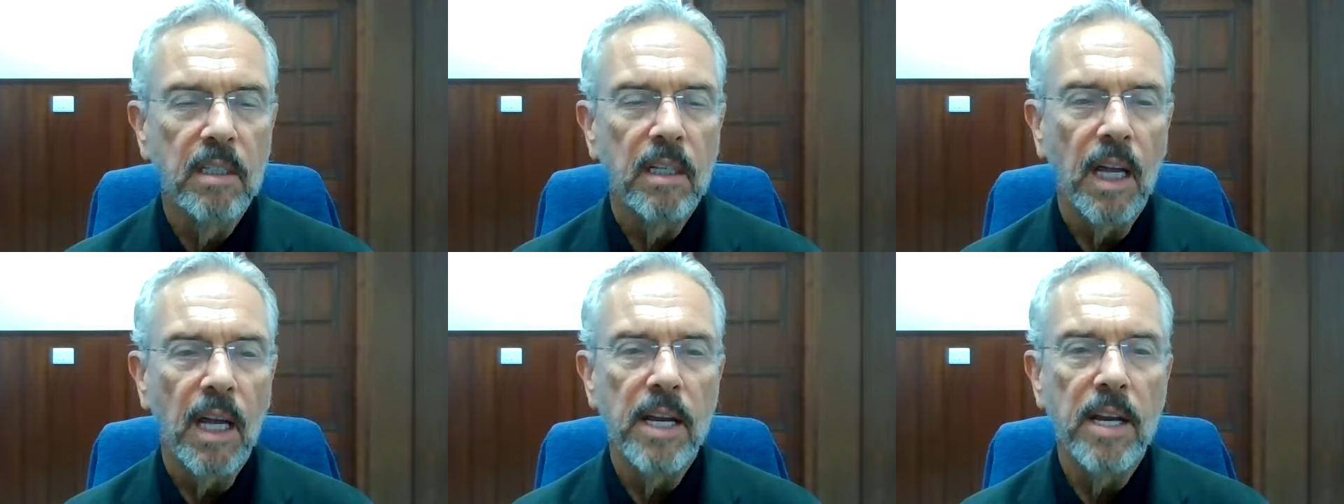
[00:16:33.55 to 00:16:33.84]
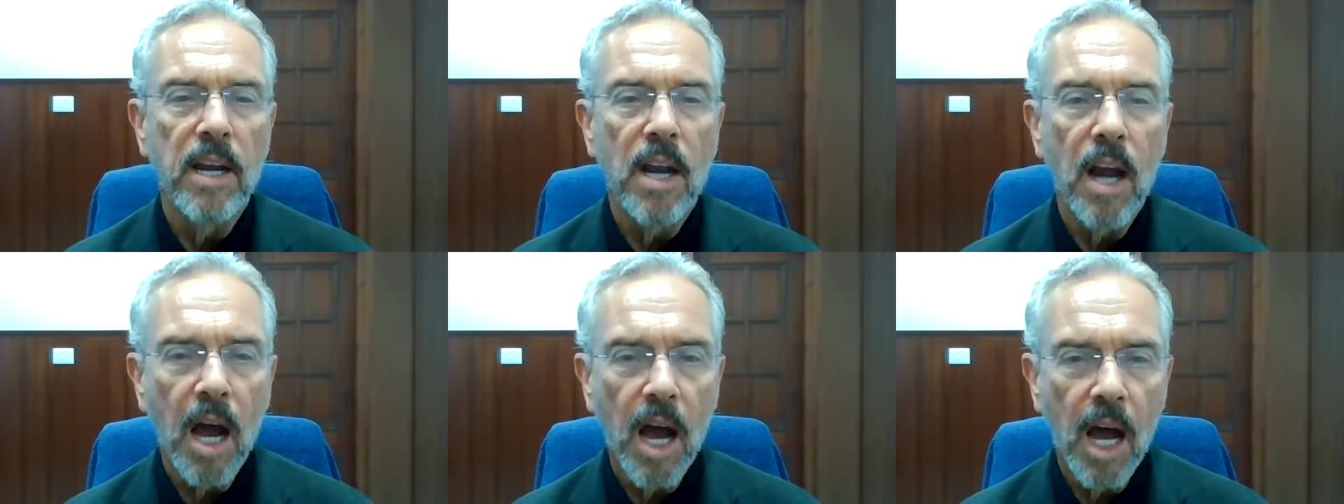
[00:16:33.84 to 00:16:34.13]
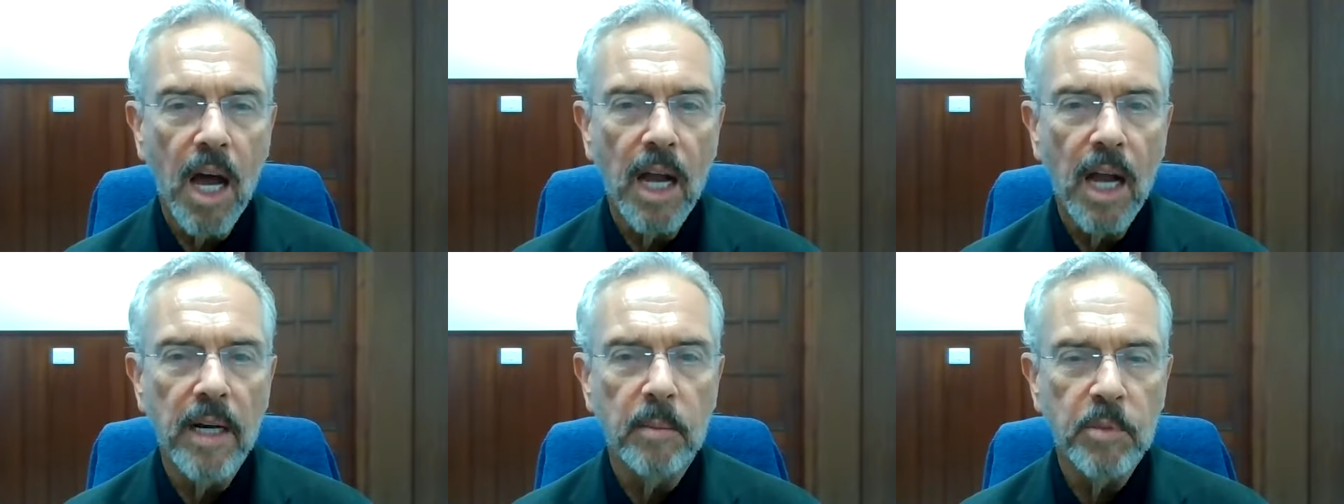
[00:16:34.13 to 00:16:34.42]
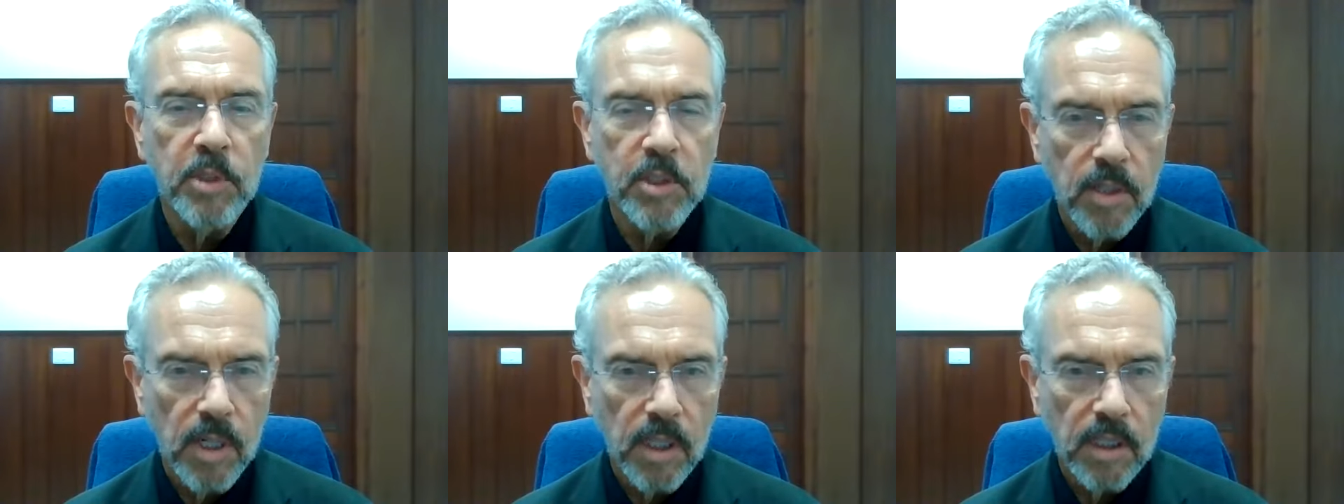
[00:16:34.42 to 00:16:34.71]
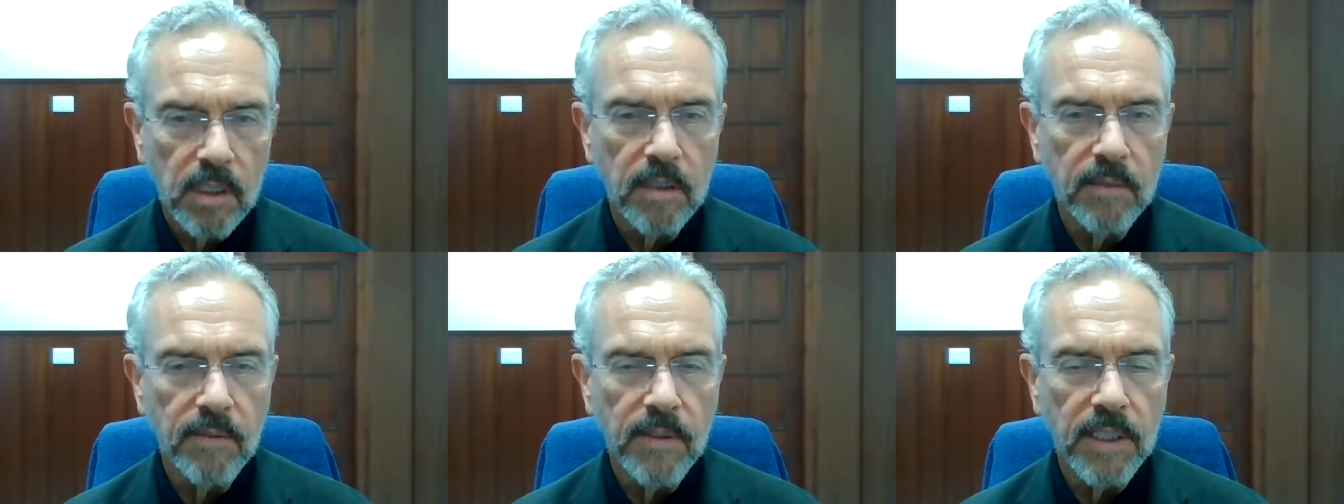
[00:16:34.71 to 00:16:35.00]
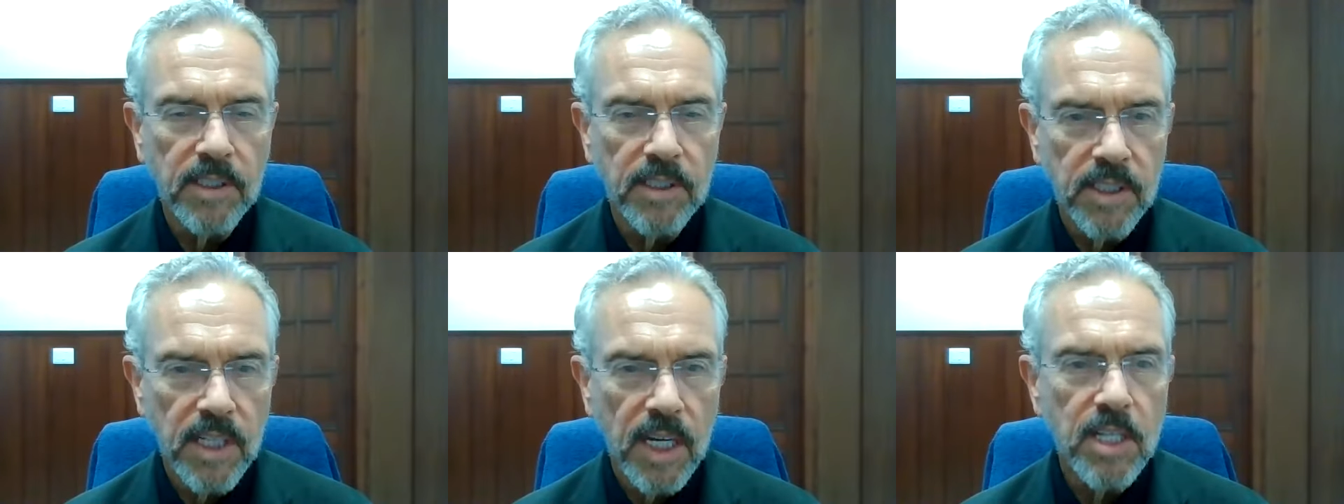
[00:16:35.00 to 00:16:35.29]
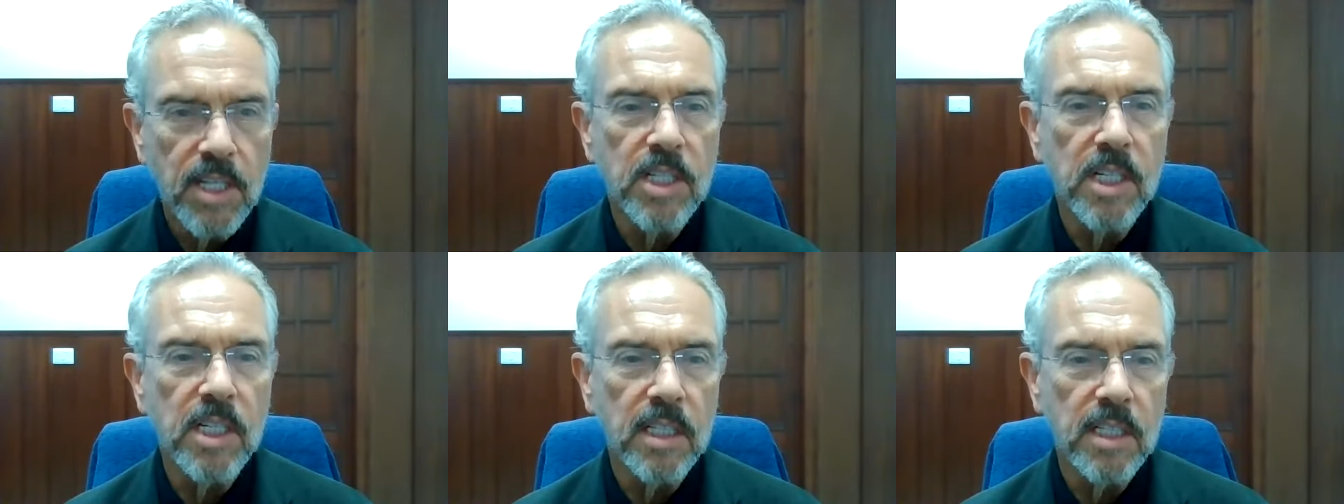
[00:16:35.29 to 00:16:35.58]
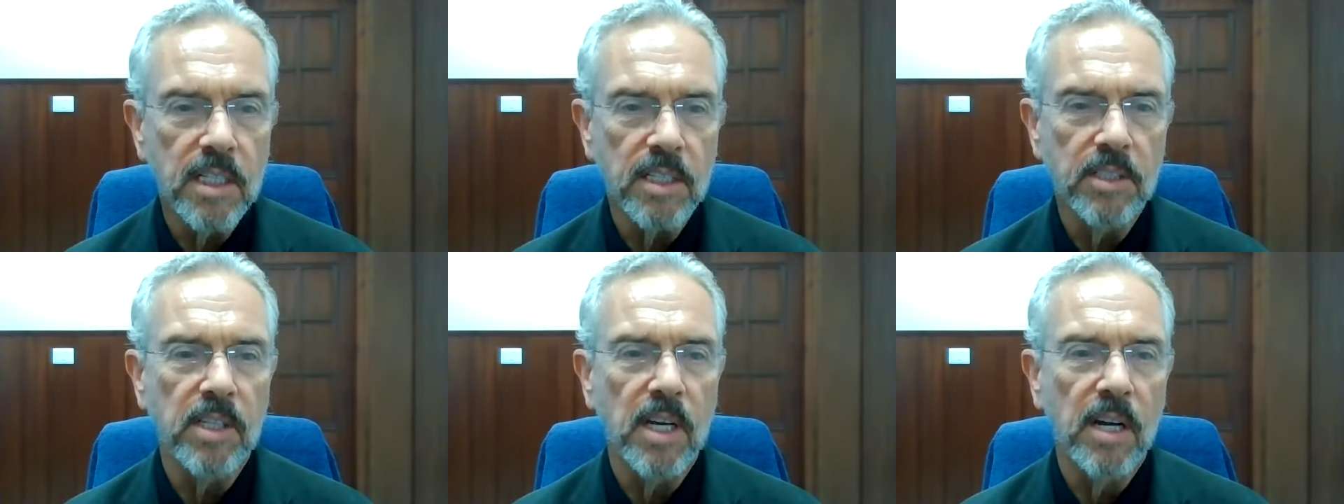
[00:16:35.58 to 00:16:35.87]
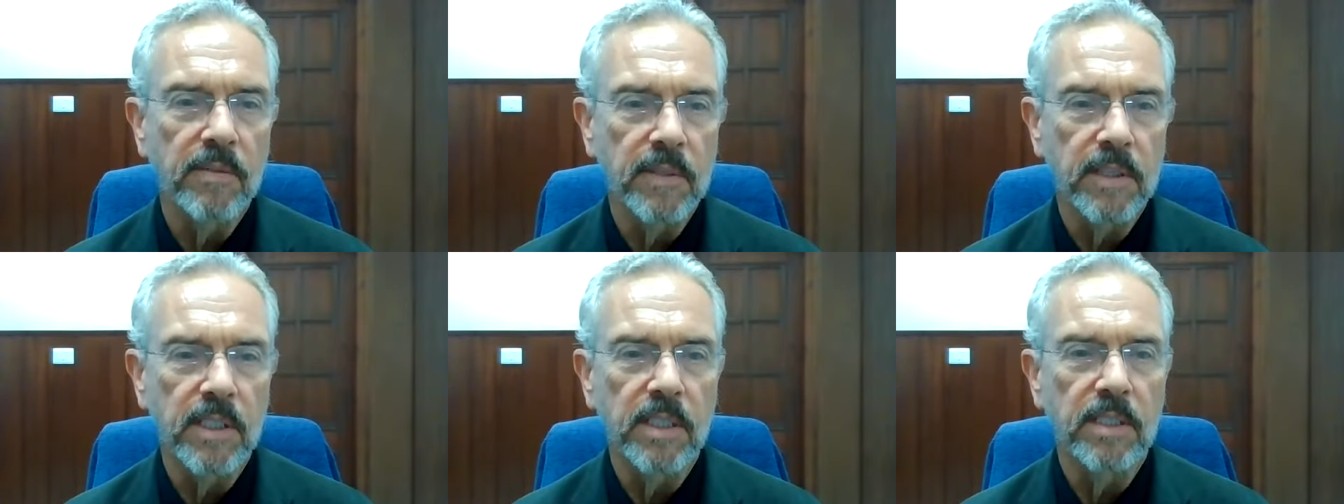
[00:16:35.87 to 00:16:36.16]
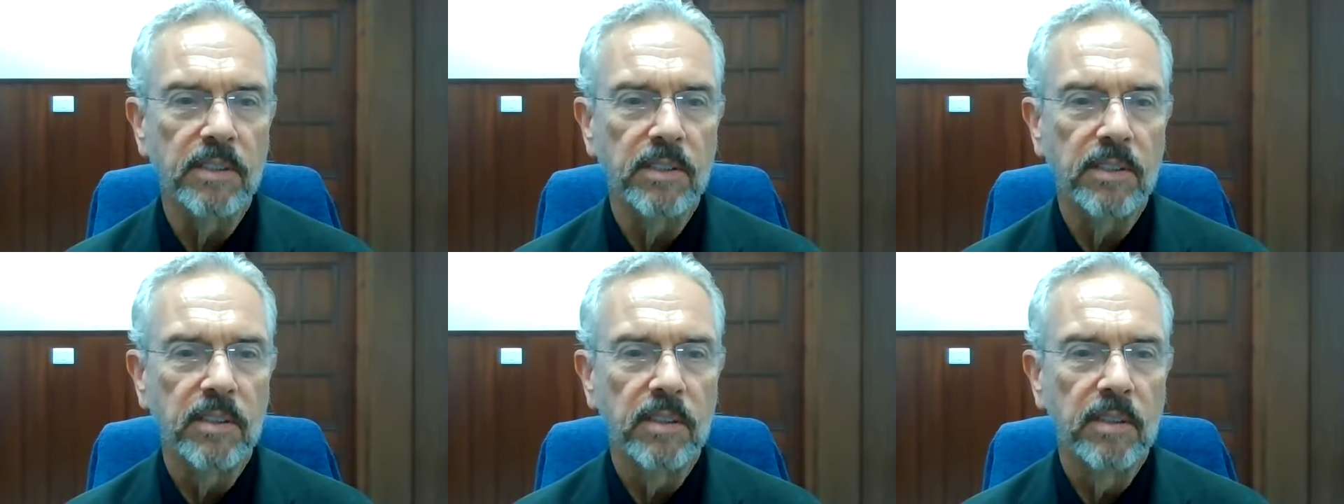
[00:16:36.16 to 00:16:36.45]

a non-obstructive extension of the esophagus.